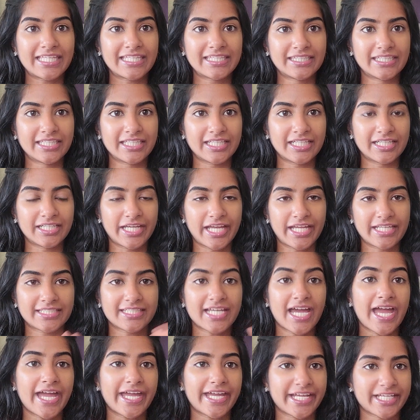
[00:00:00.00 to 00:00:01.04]
the
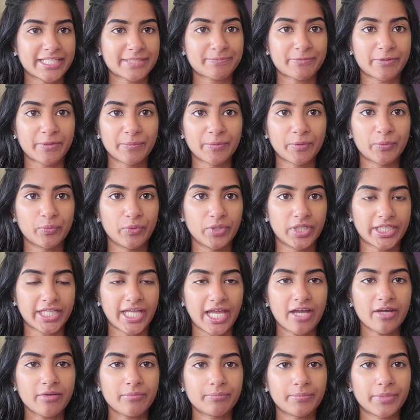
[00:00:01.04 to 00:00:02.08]
entire experiment work
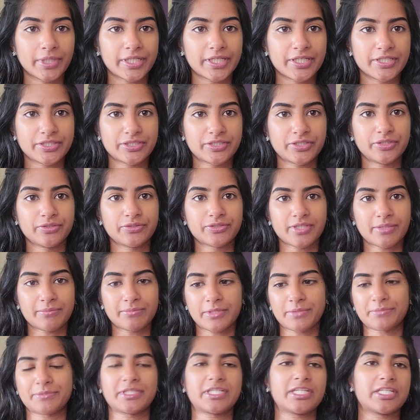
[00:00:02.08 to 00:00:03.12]
out, because you
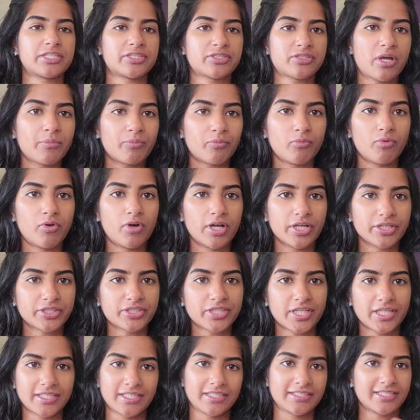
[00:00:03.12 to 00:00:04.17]
sometimes need a stopwatch
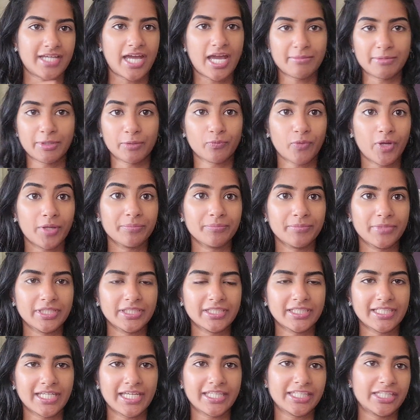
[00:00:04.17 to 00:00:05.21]
and then timing 1
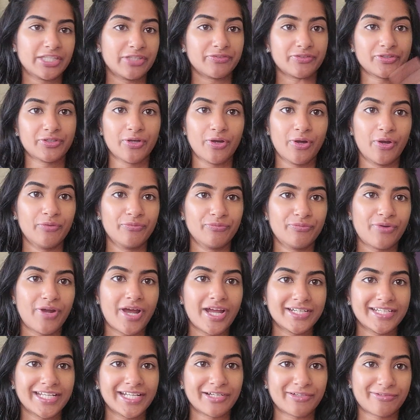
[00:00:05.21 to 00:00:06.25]
minute and then you have to go and
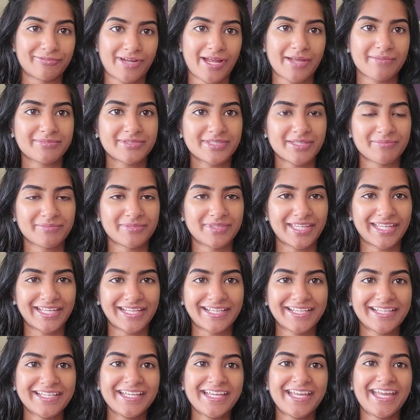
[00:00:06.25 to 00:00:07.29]
run and grab something,
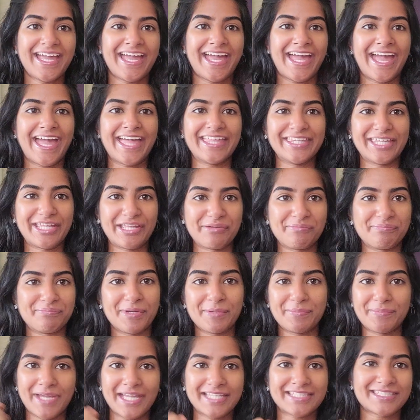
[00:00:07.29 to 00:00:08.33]
and then
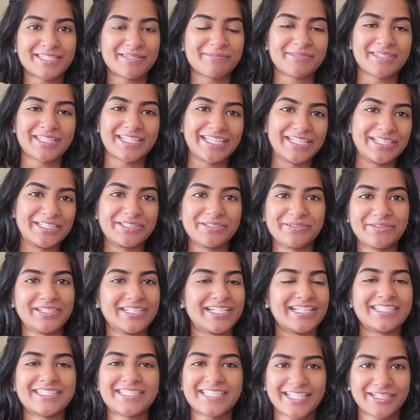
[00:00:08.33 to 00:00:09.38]
pipette something into it.
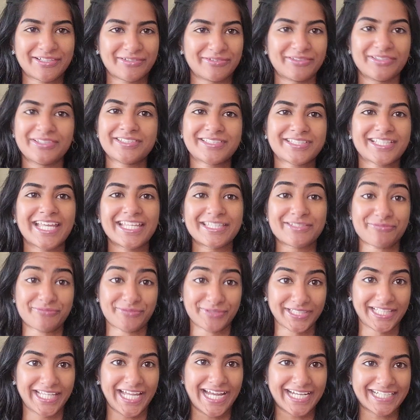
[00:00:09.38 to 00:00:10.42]
It's like, it gets
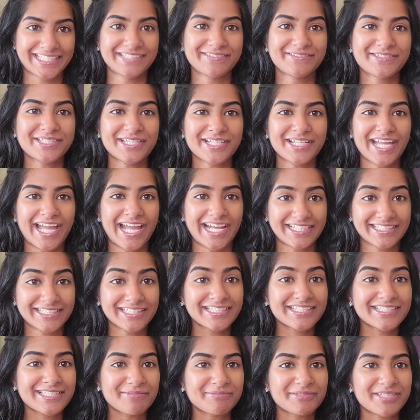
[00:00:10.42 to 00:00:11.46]
really
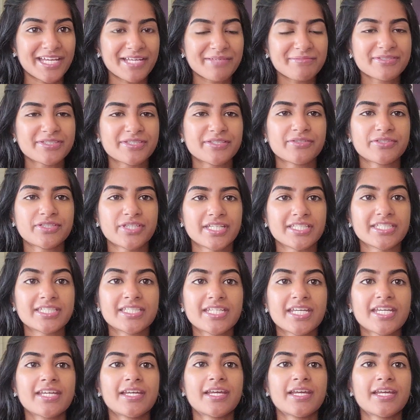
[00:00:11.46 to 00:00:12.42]
hectic sometimes, so just